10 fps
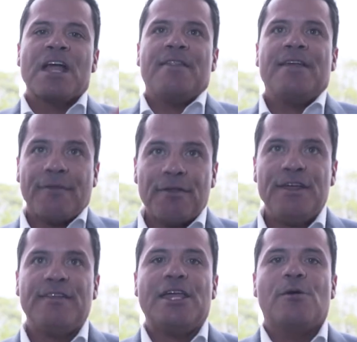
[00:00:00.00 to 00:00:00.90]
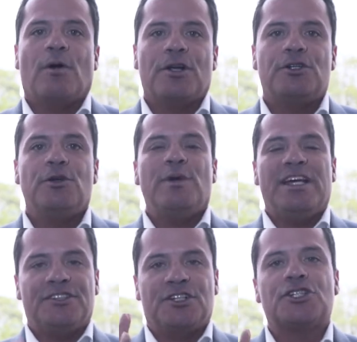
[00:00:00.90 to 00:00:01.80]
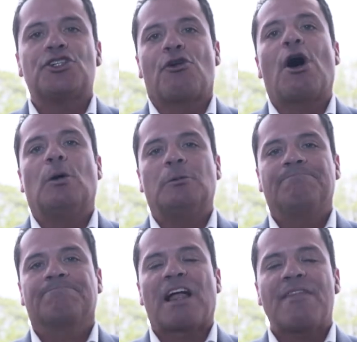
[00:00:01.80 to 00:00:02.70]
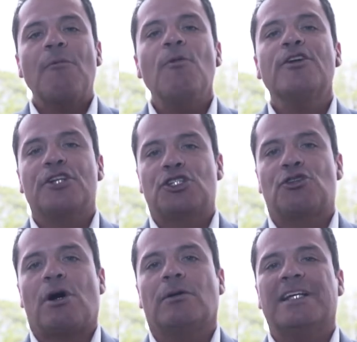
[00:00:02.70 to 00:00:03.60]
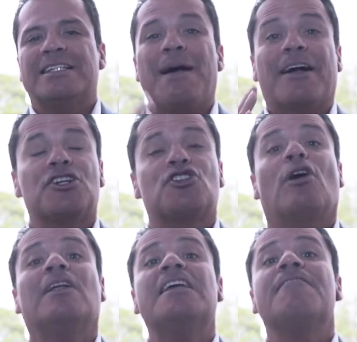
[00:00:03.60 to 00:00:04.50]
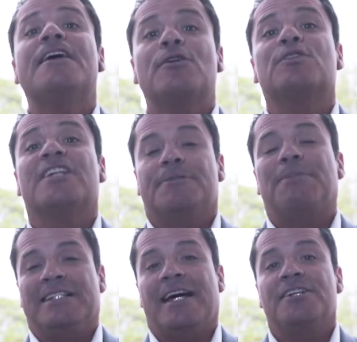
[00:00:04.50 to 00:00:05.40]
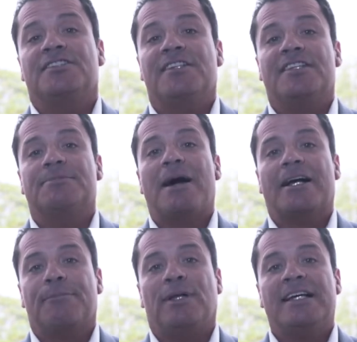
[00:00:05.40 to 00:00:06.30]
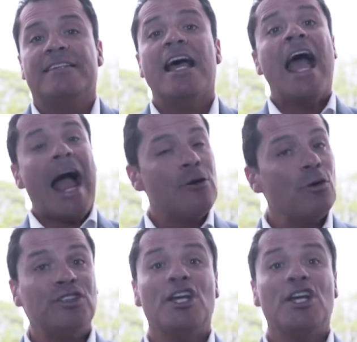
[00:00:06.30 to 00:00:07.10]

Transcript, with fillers: The other thing that you want to do is control. That word control is about controlling your vendor's expectations in this marketplace and also